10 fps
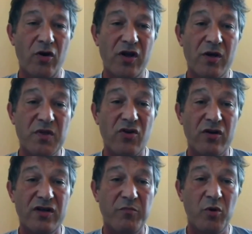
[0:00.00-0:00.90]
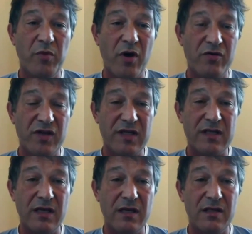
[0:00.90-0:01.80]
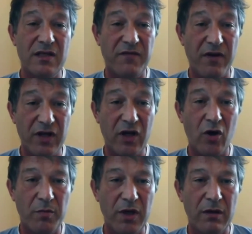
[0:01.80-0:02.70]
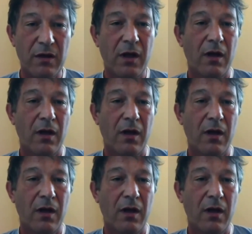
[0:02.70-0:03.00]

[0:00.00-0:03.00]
Chronic obstructive pulmonary disease is very common,